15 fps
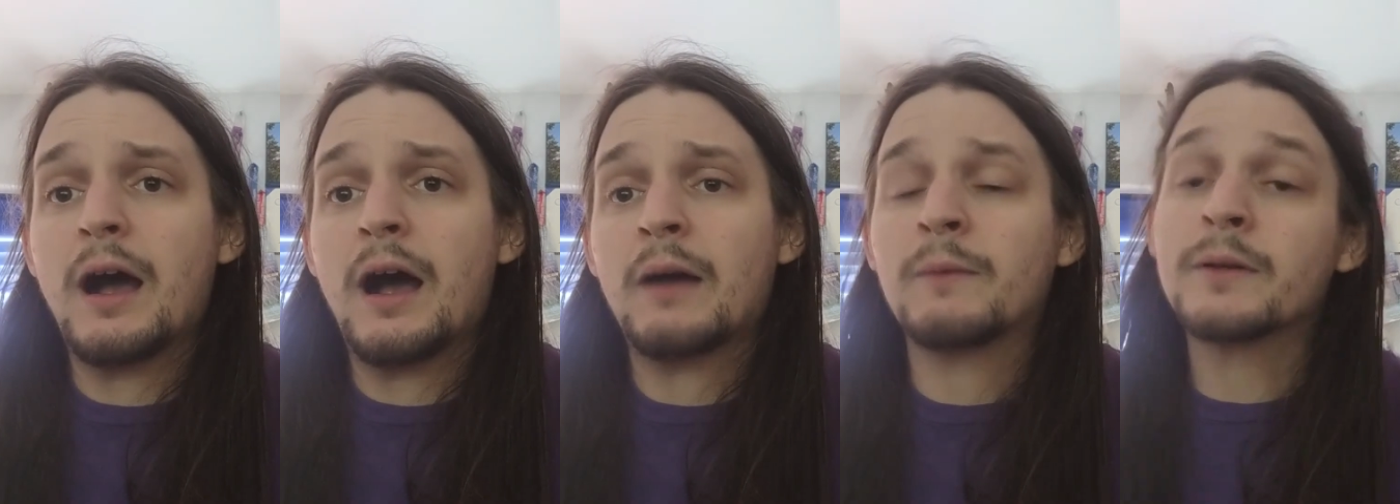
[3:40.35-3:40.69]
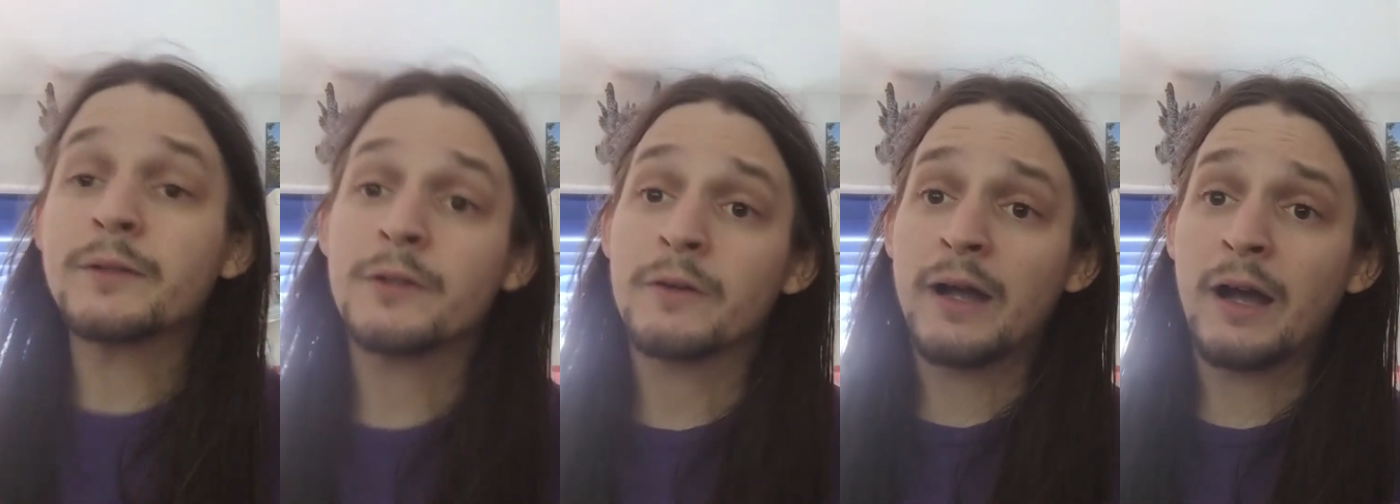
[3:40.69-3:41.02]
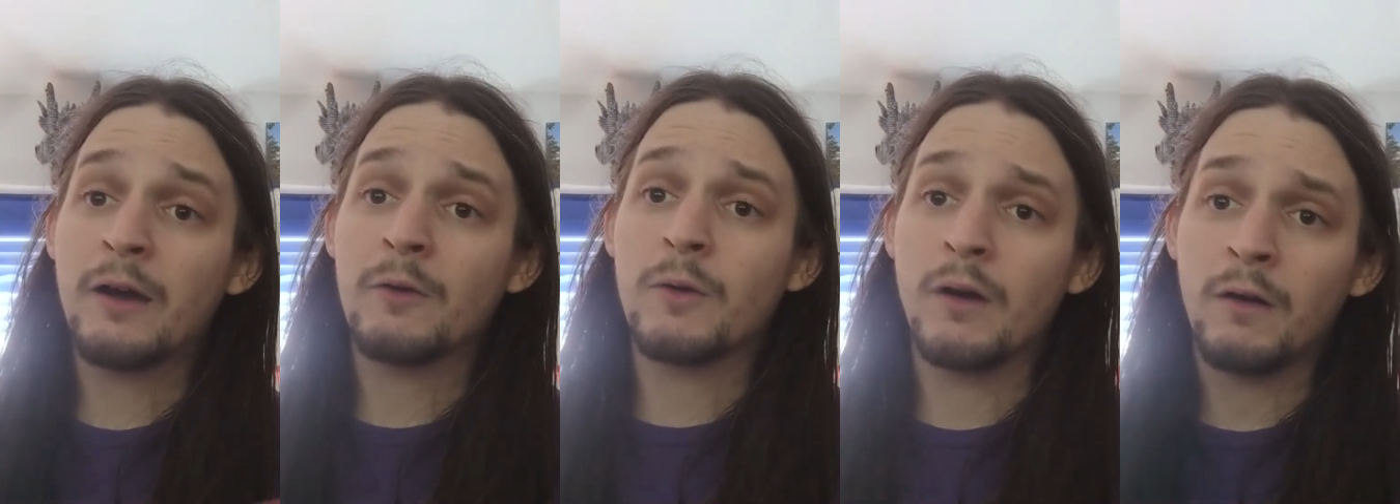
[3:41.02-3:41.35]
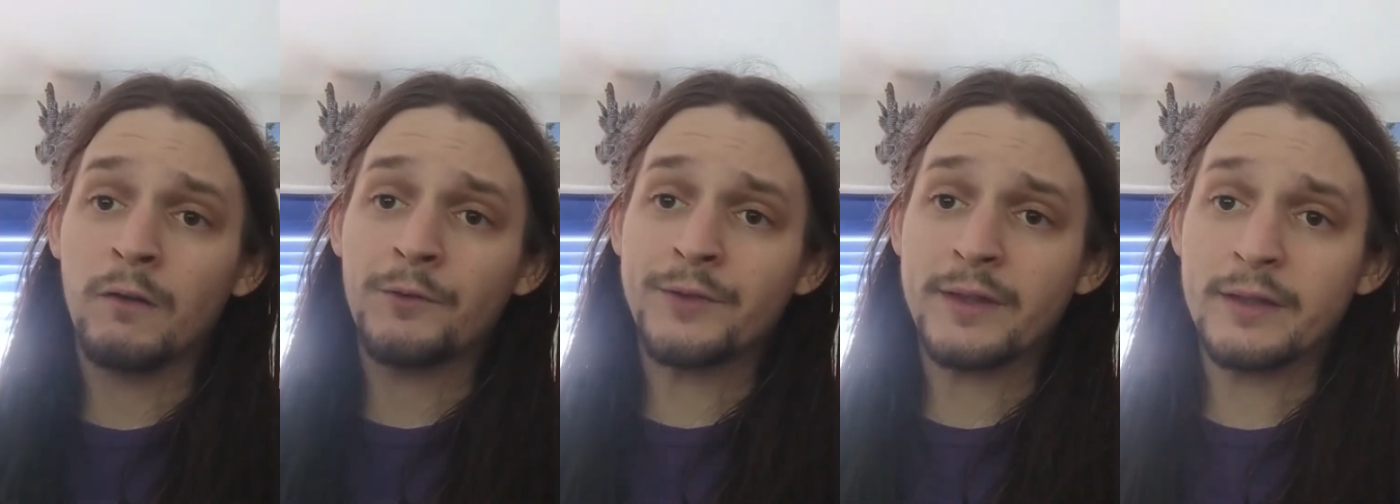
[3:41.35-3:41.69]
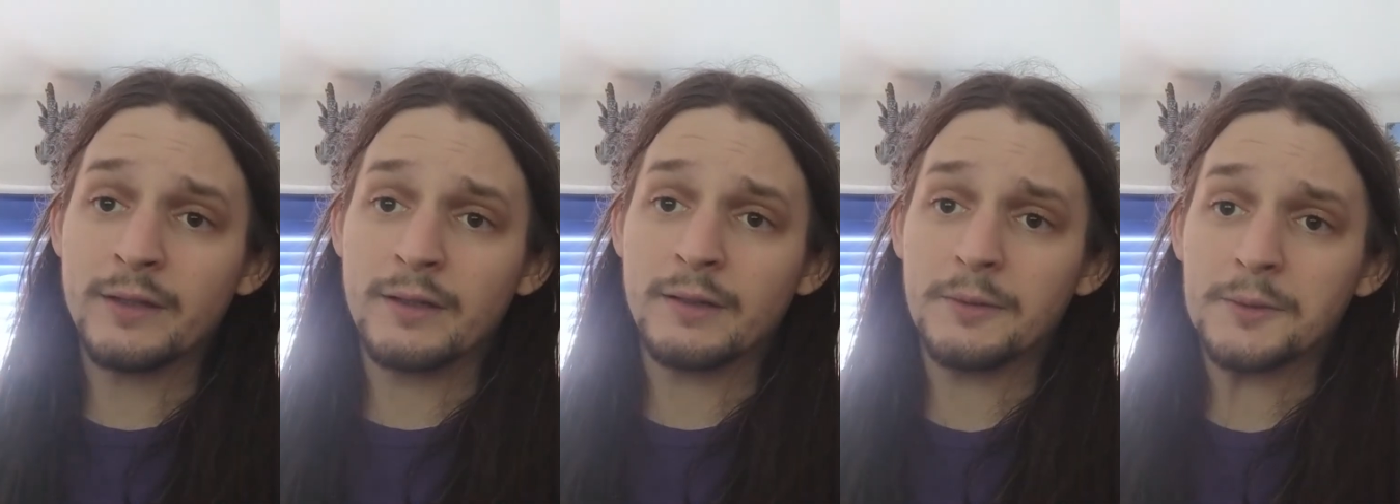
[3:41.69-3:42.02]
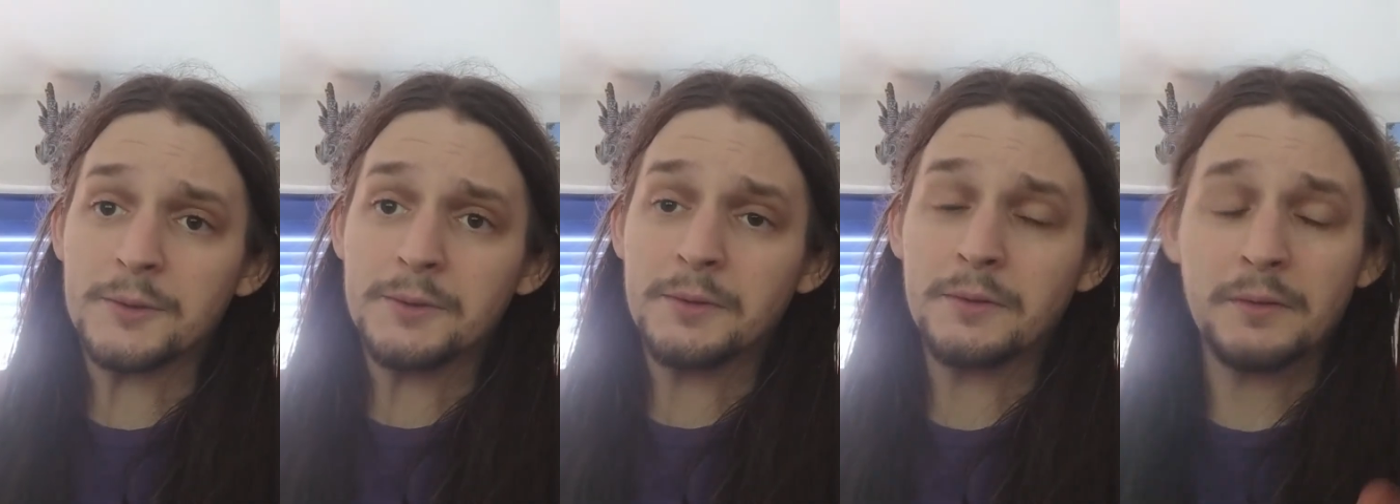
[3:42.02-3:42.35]
want to know how all
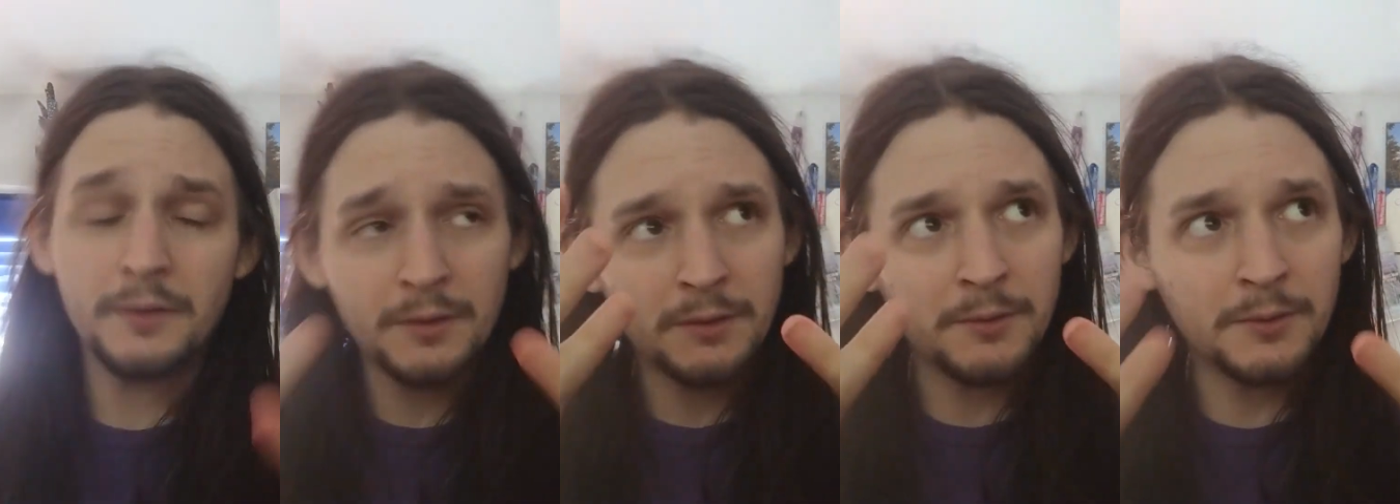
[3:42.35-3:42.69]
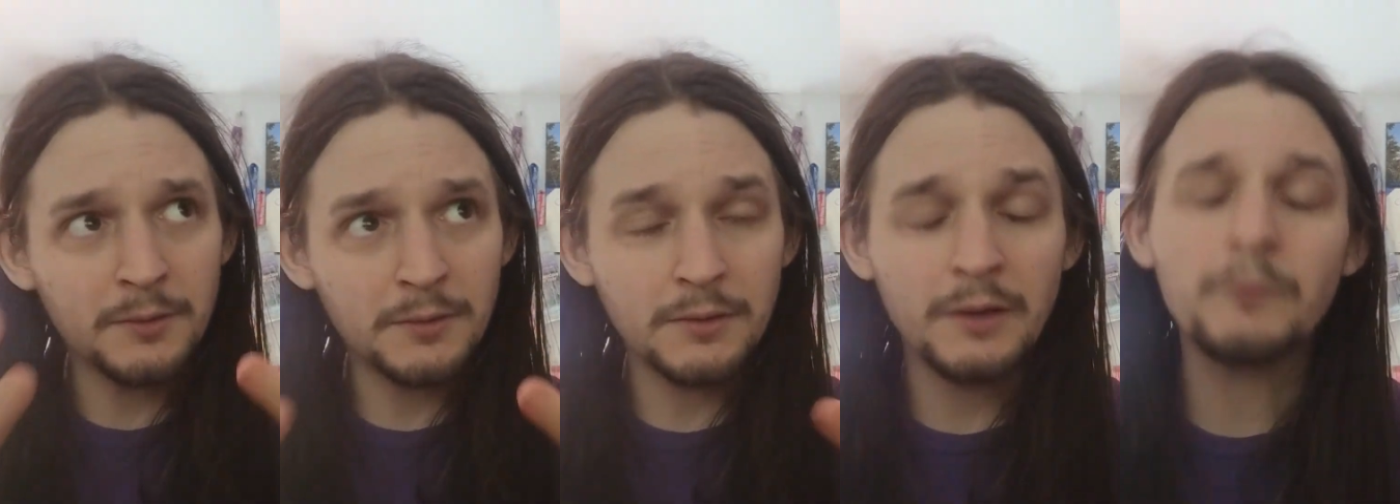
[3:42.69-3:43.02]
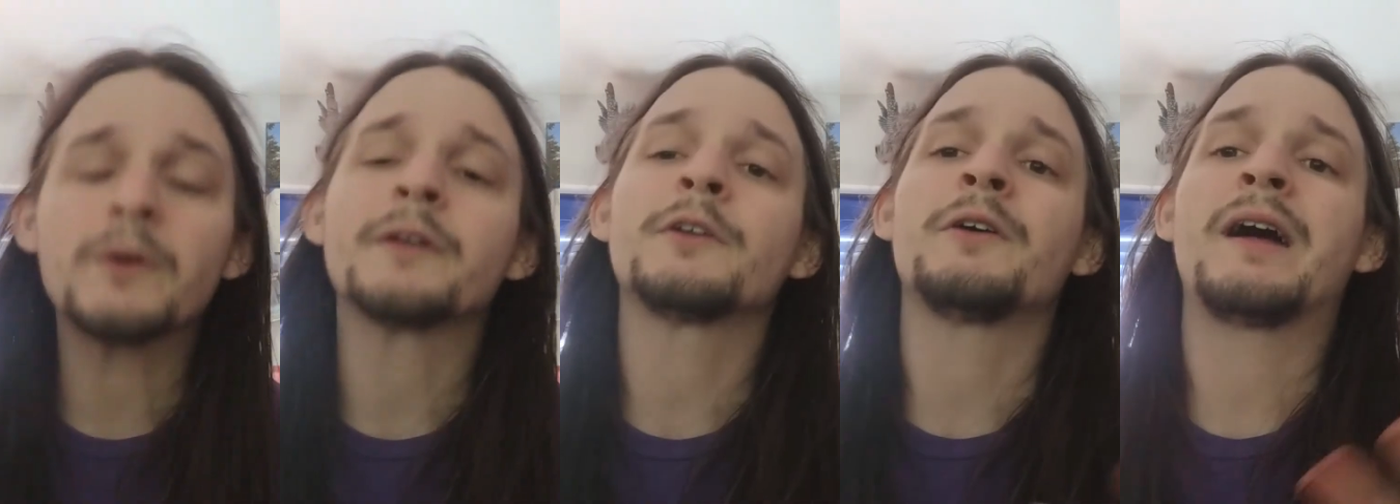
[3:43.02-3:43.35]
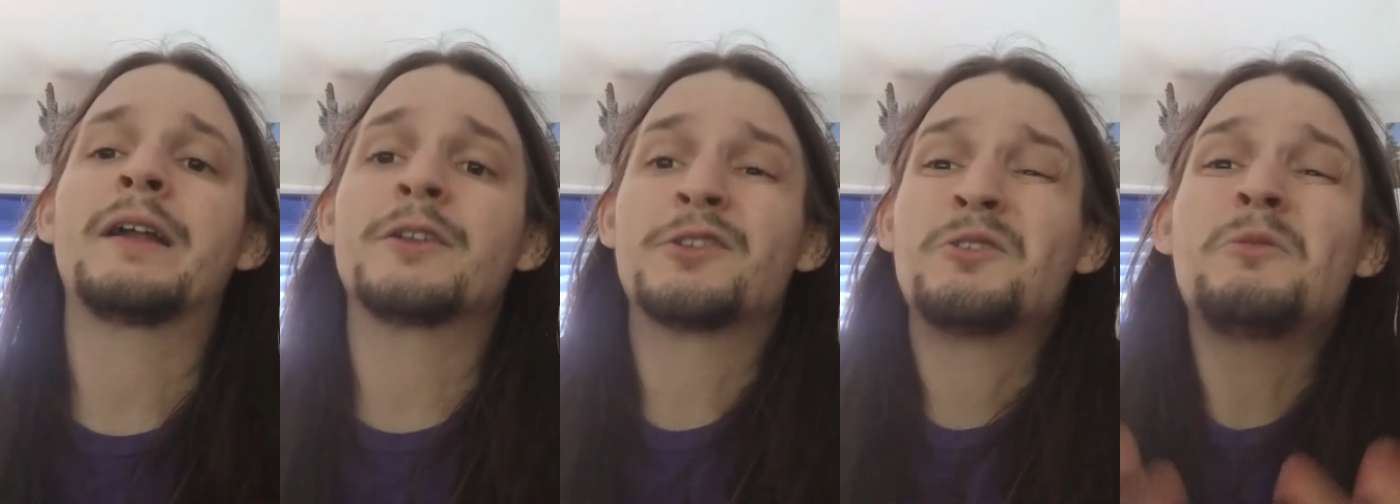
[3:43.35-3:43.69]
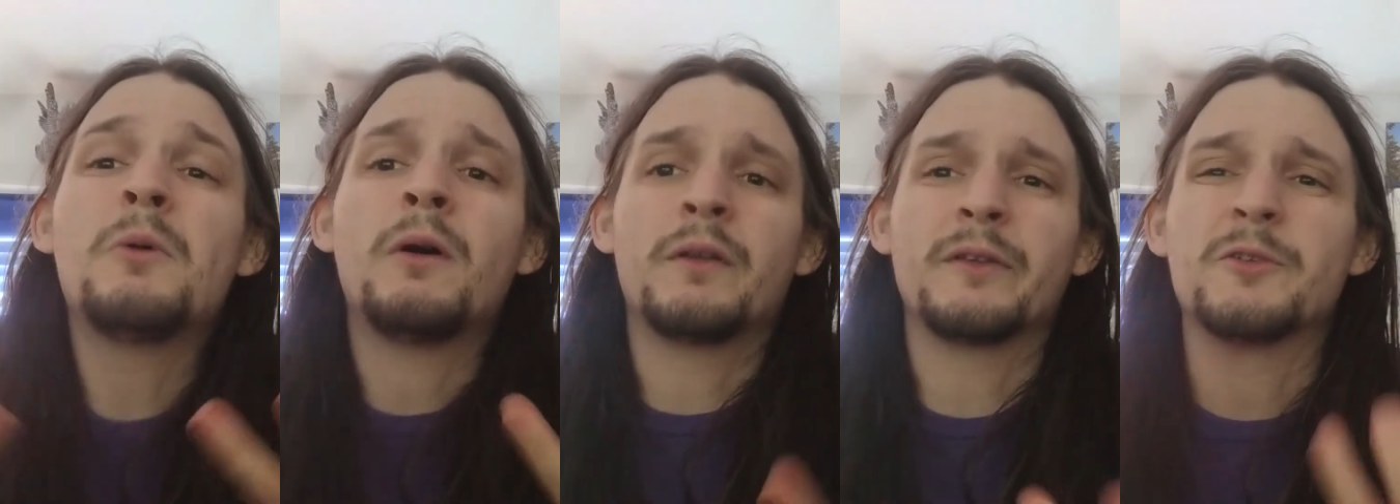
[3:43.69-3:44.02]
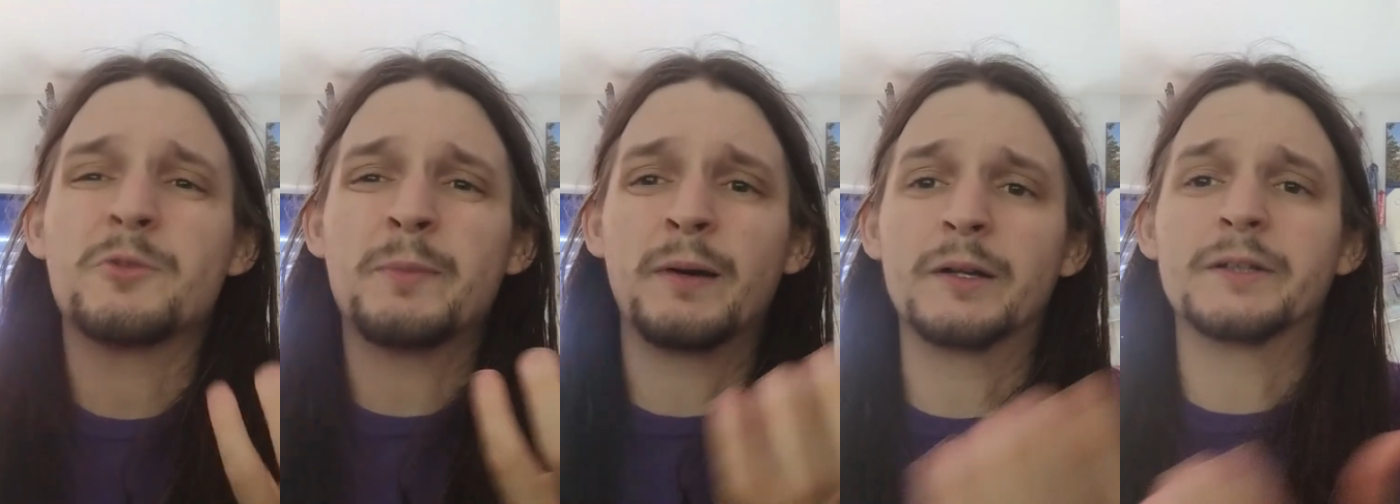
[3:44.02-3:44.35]
I want to know how to do all
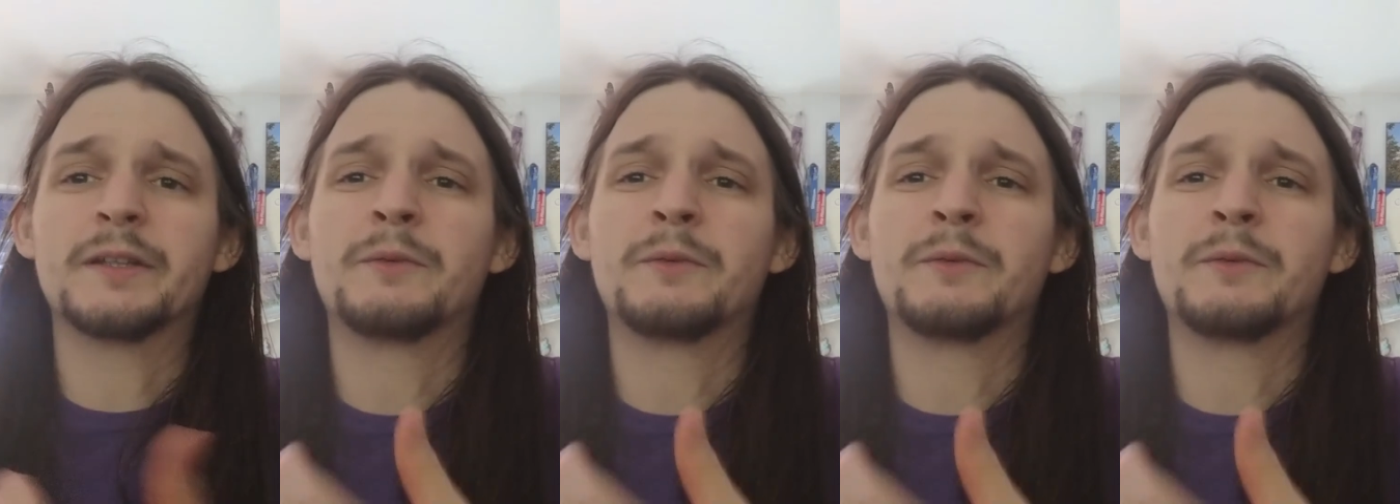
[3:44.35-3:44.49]
those parts.